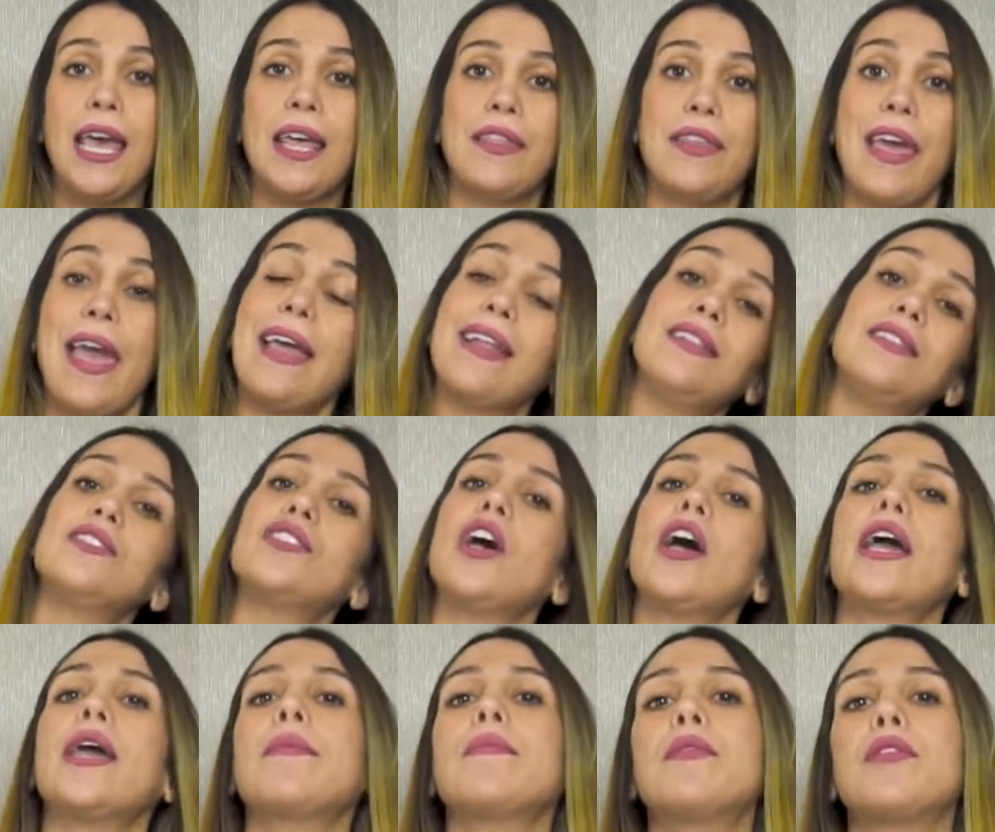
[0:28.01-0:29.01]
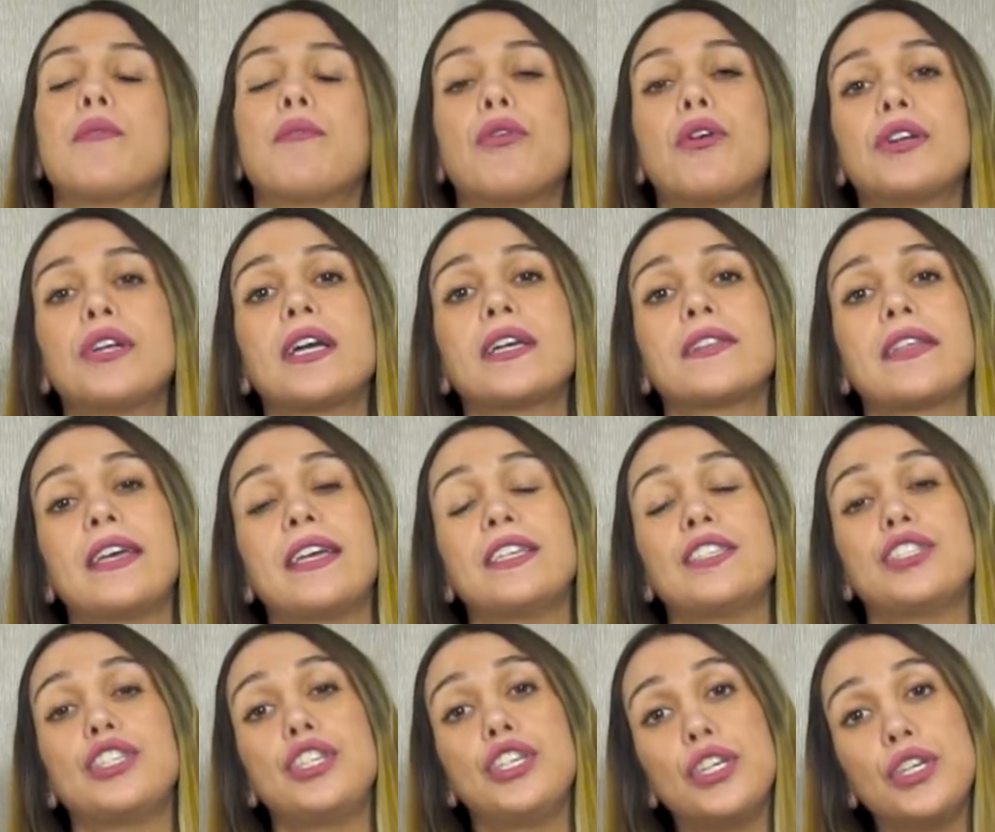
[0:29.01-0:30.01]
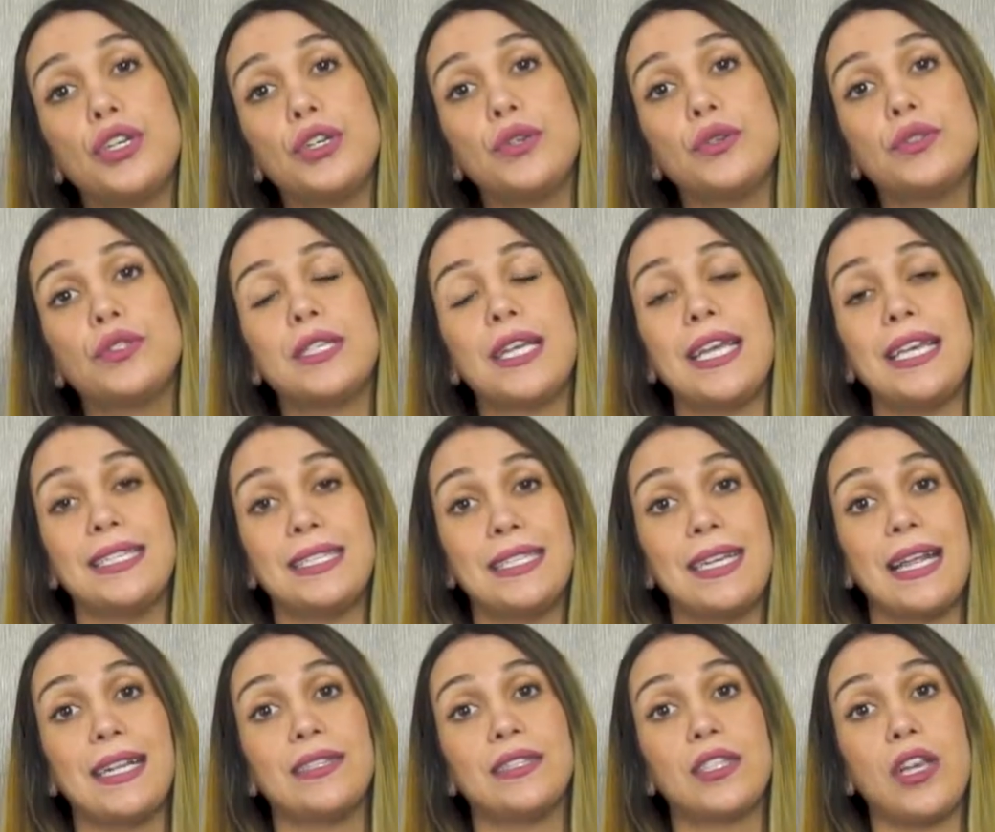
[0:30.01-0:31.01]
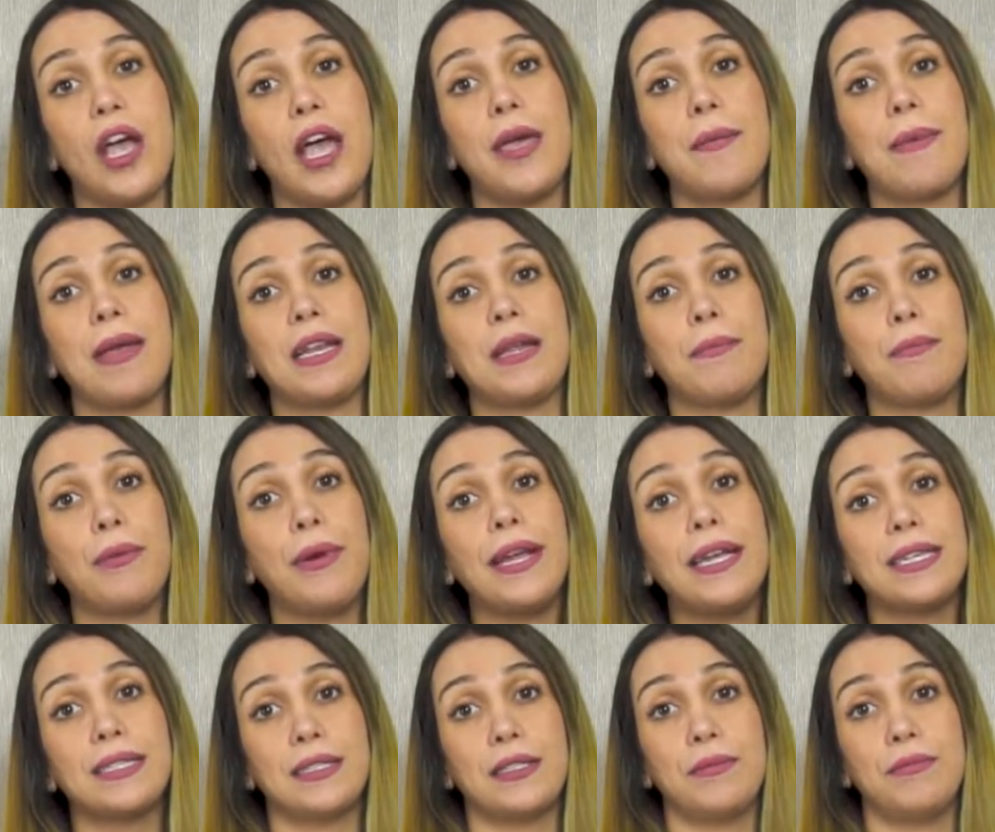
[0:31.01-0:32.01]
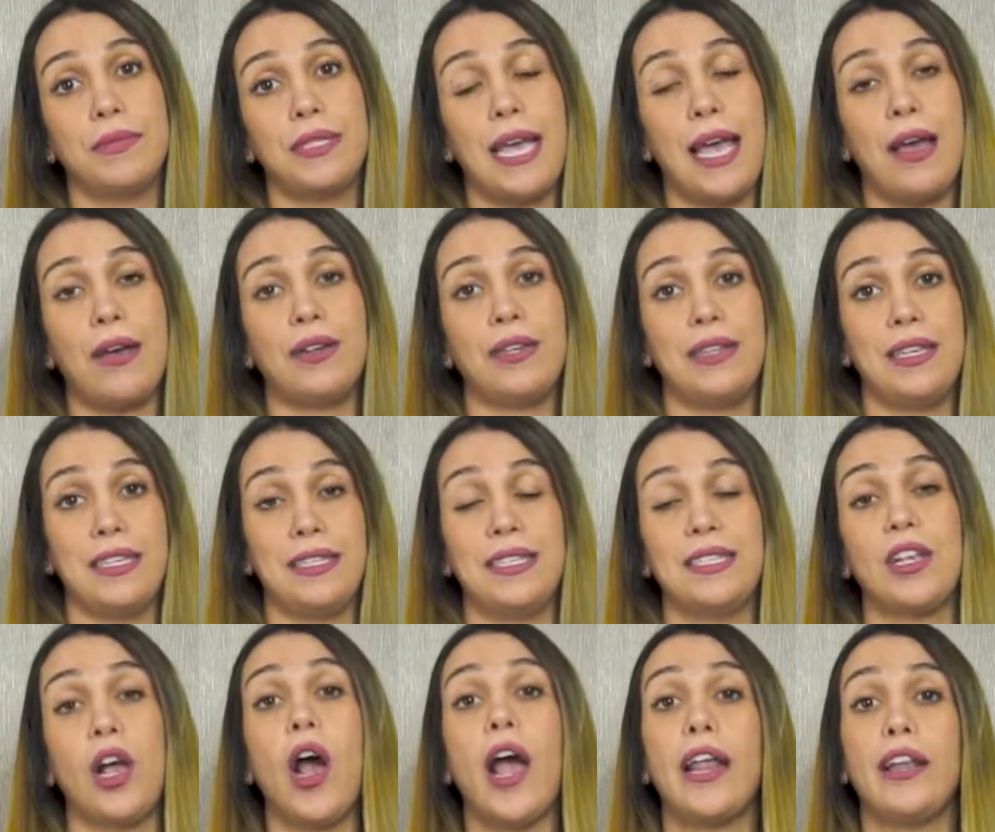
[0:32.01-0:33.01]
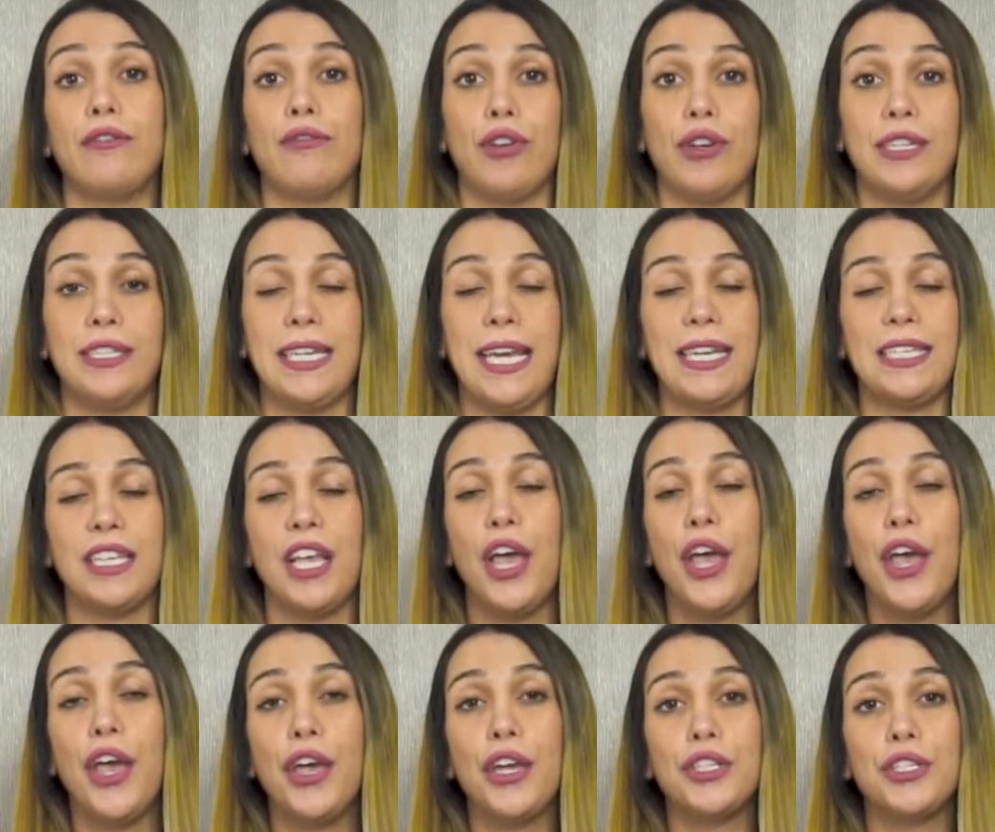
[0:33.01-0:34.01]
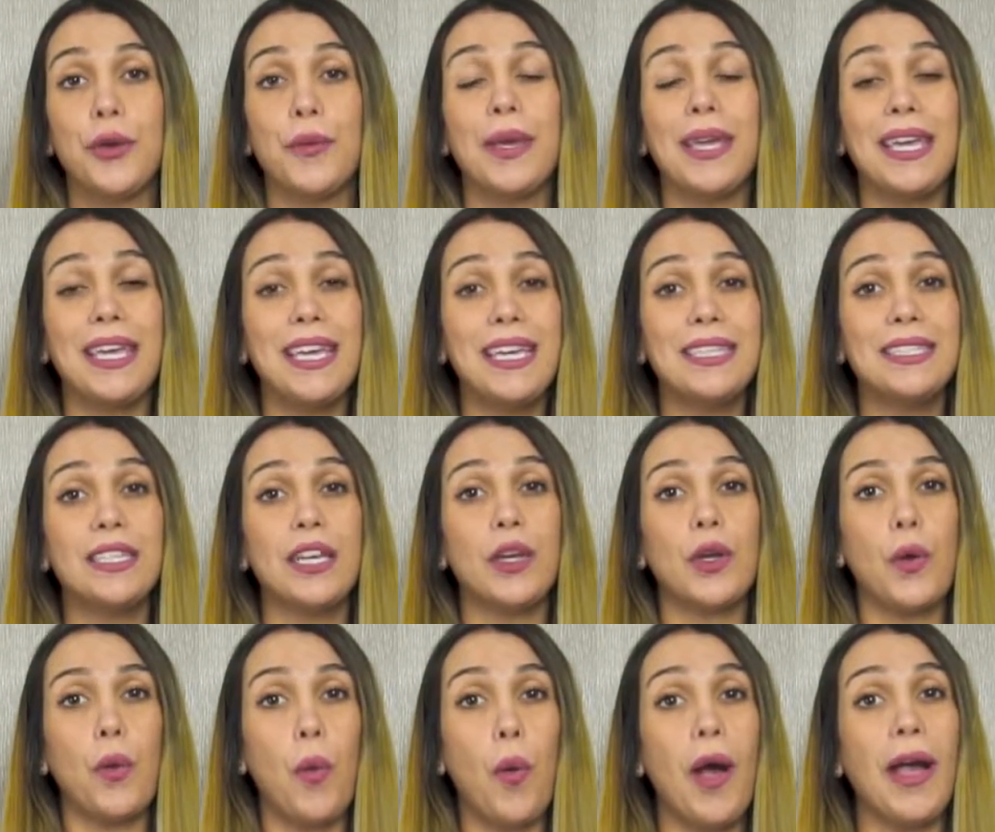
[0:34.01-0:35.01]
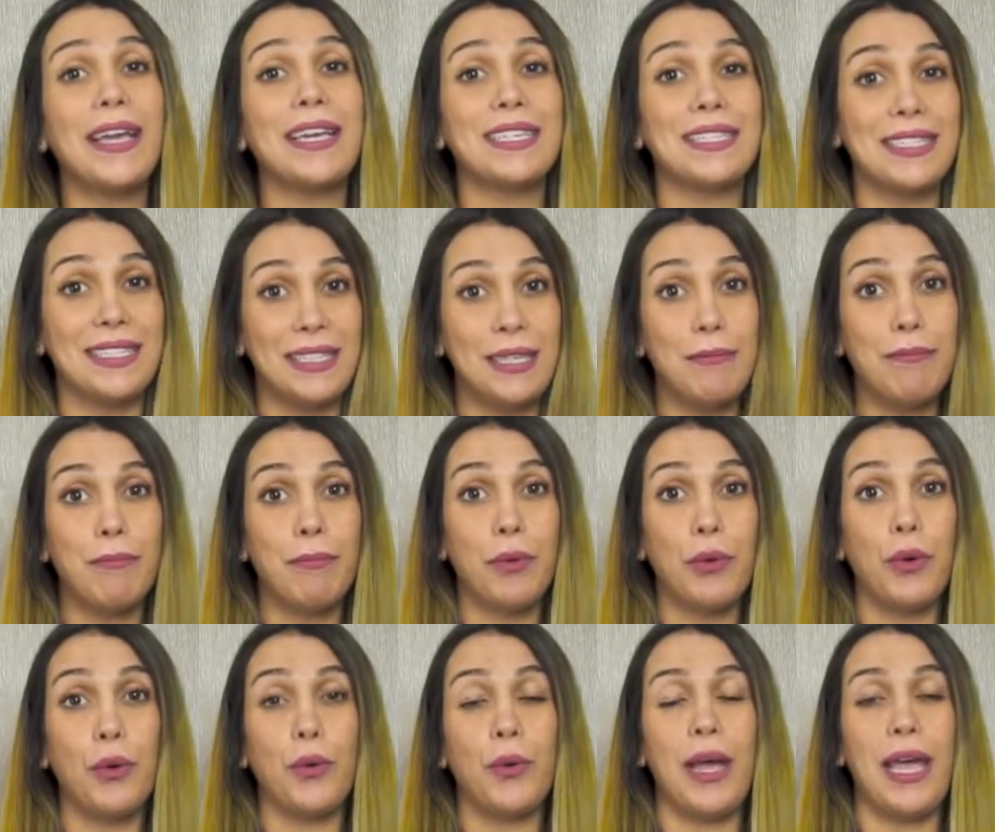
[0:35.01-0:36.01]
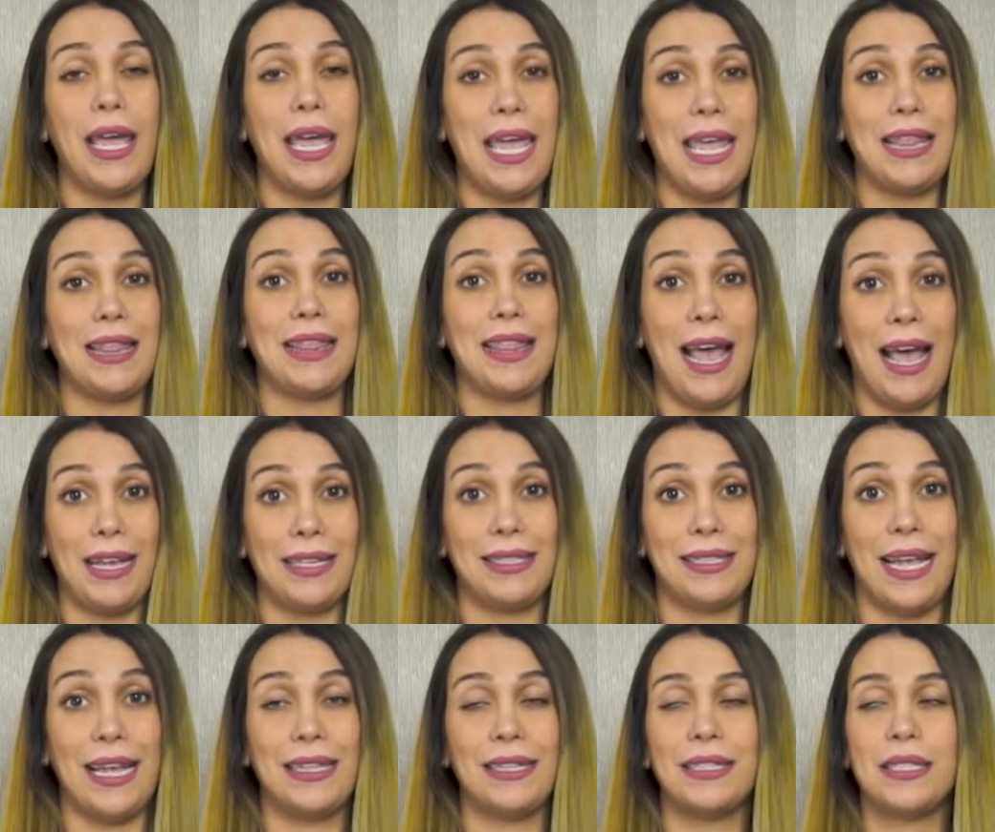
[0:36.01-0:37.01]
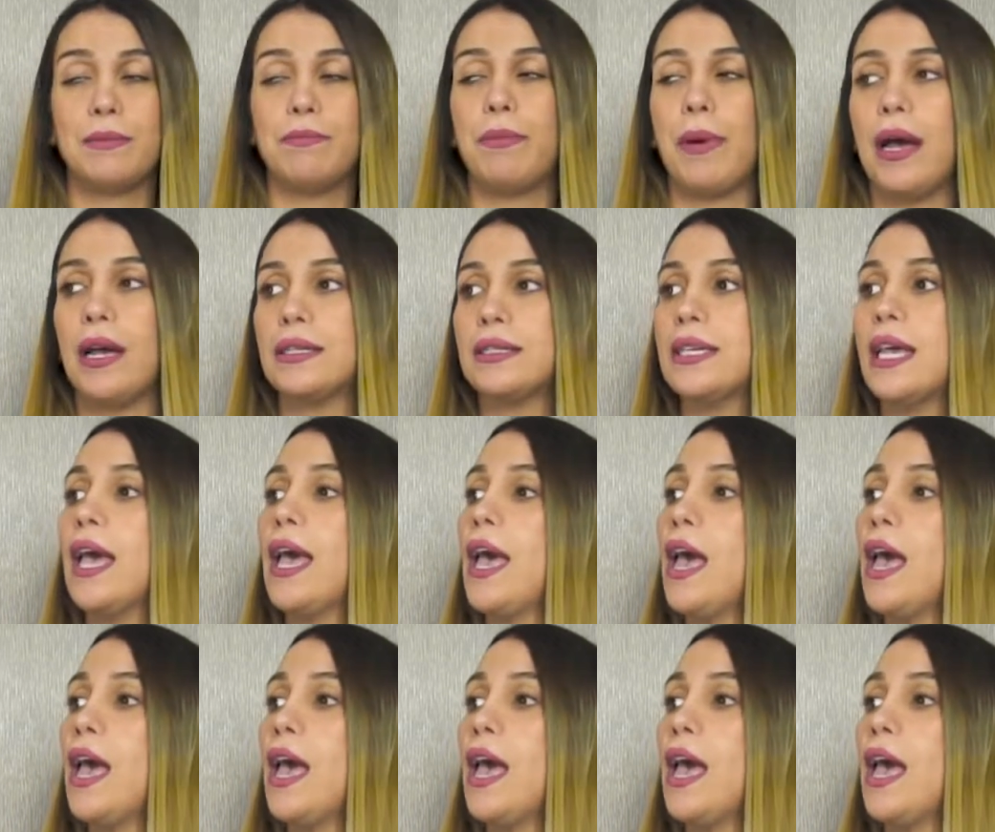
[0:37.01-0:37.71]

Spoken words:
The enzyme, the product that is used is an enzyme and it breaks them down, and this is hyaluronidase. So it is quite simple in that sense, but